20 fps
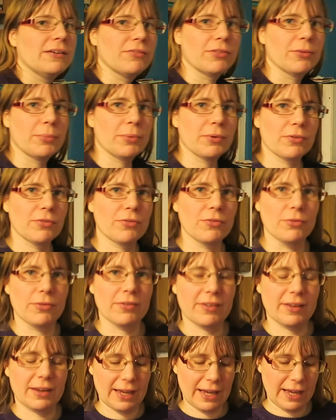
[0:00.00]
of the
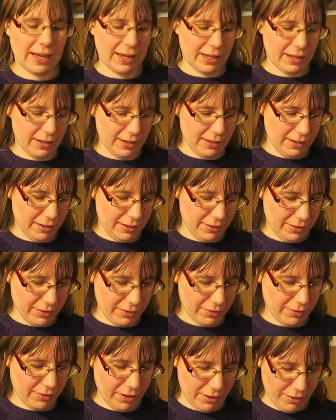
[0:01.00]
bookstores in Hay,
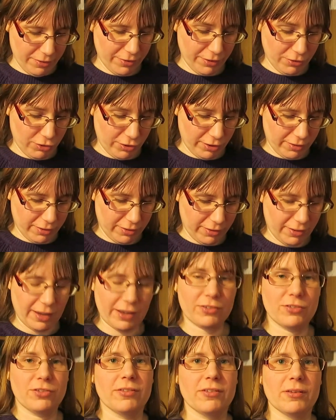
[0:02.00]
the science fiction
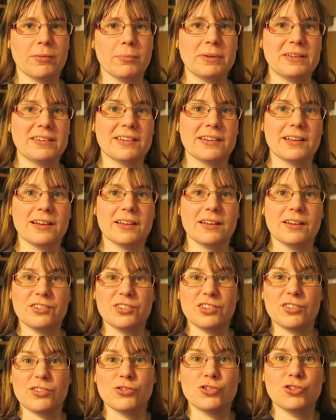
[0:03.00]
sections in particular, are
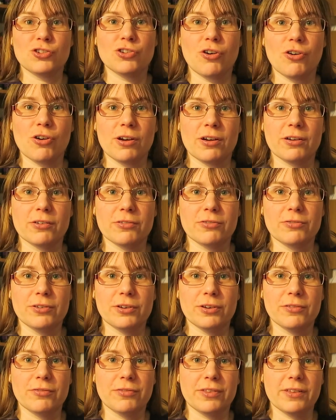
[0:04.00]
just chocker
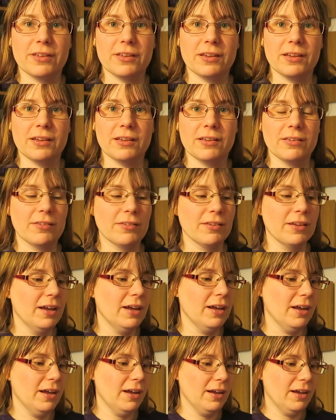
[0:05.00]
full of these.
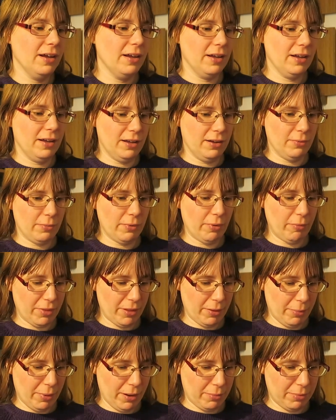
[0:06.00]
When were
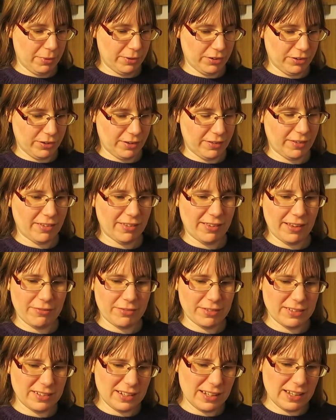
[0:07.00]
they published? In the
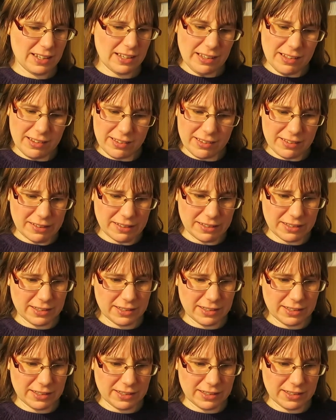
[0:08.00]
70s?